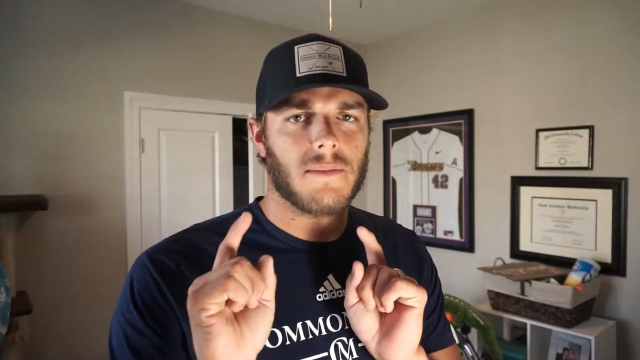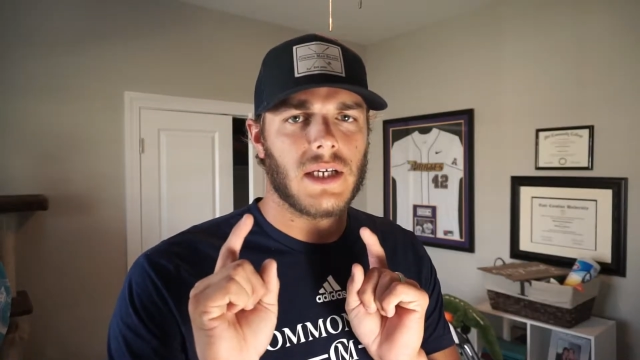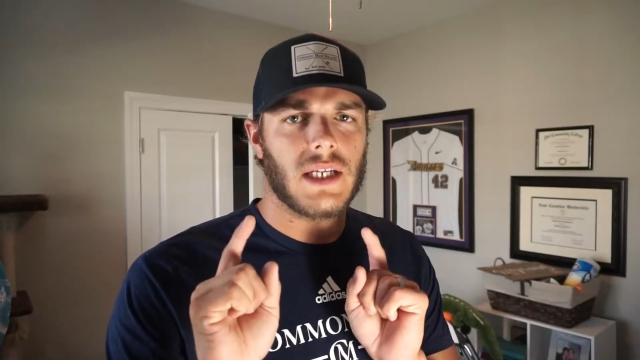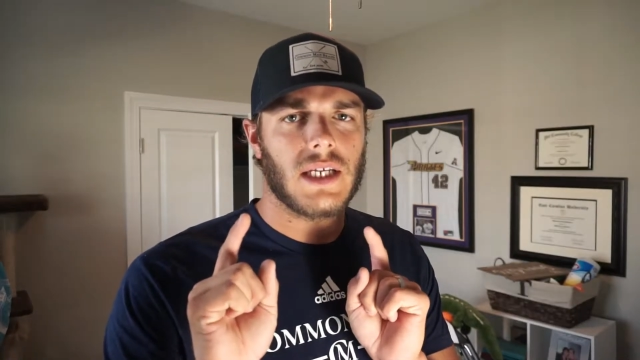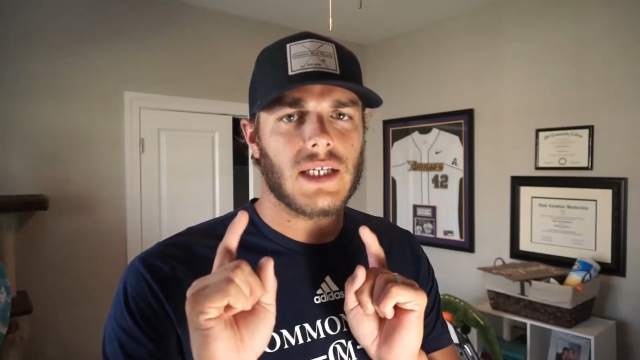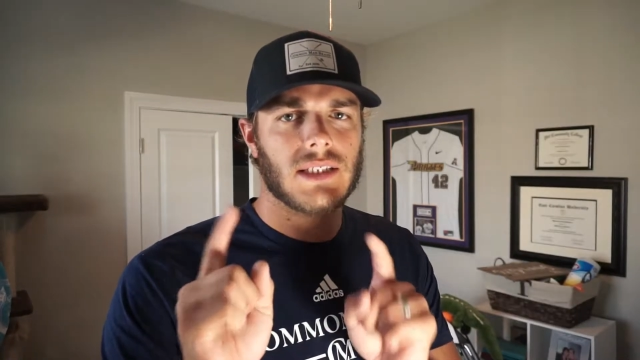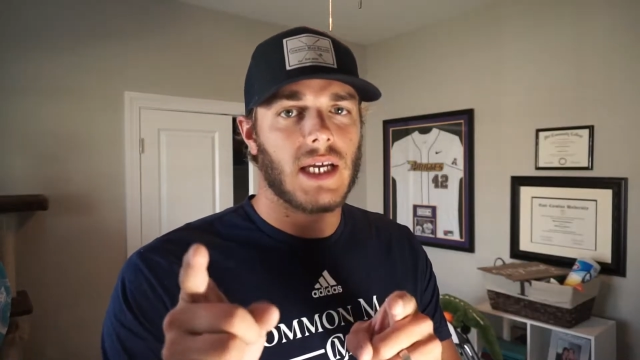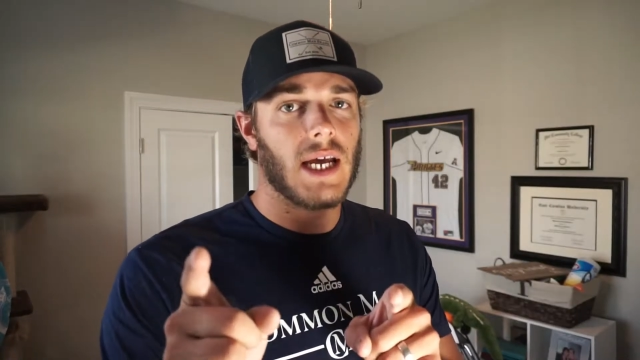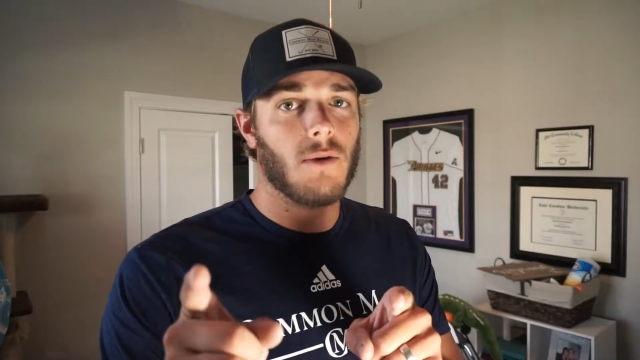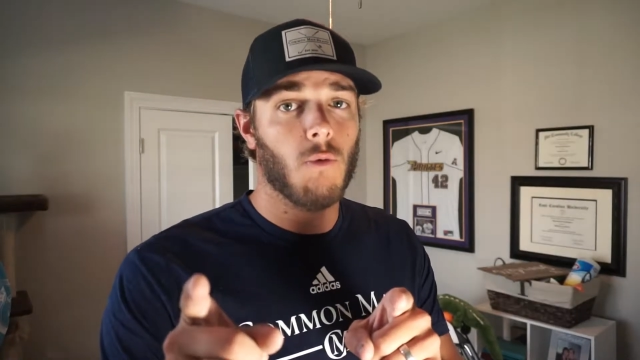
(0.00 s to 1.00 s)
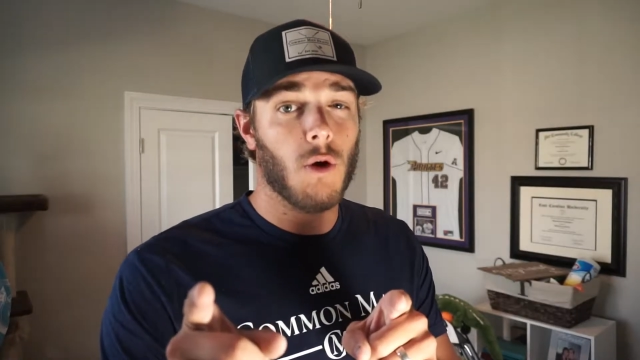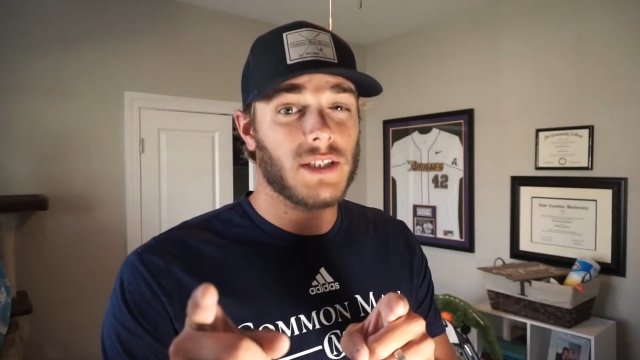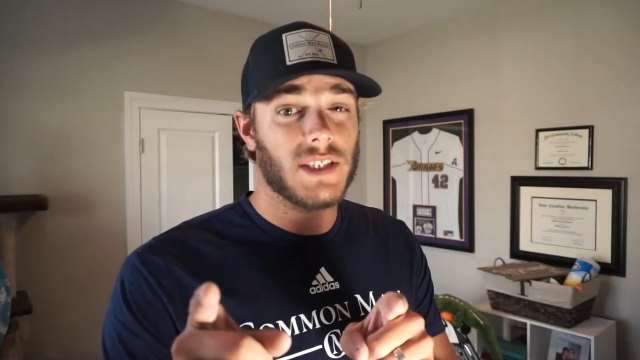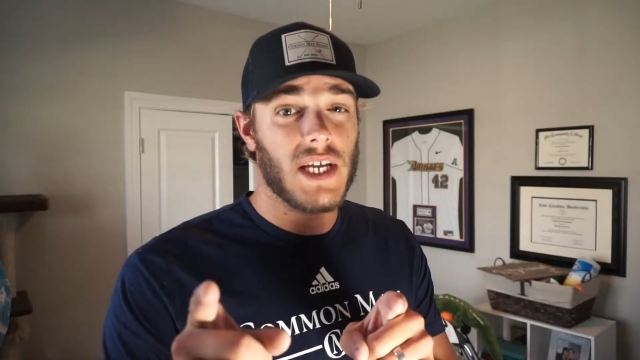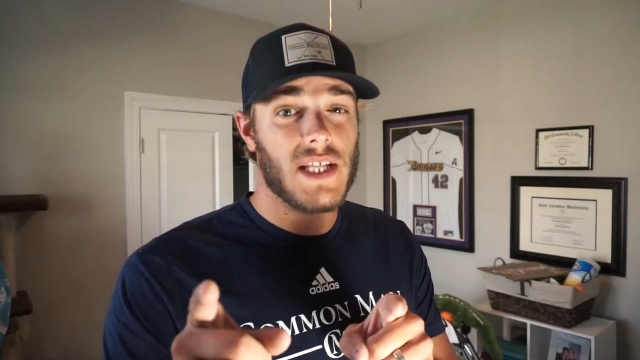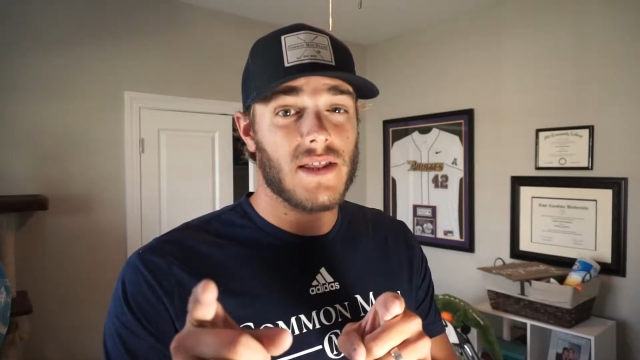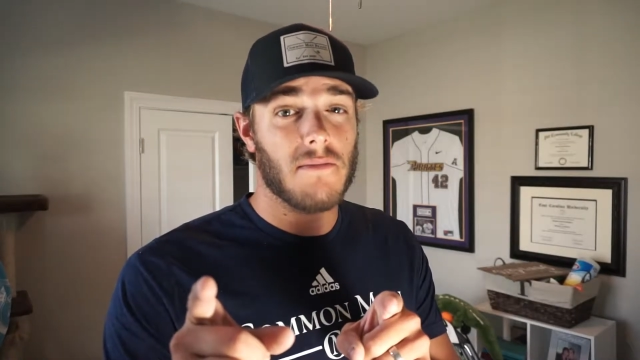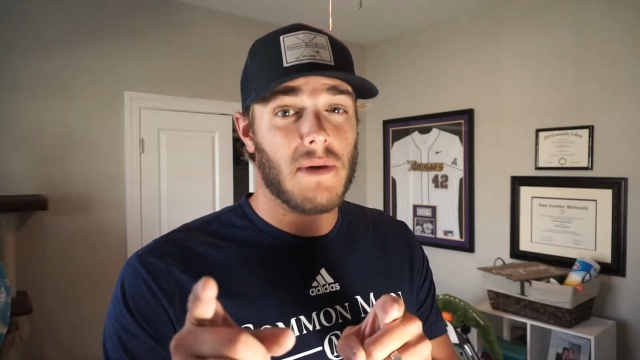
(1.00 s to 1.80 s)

It is a what's in the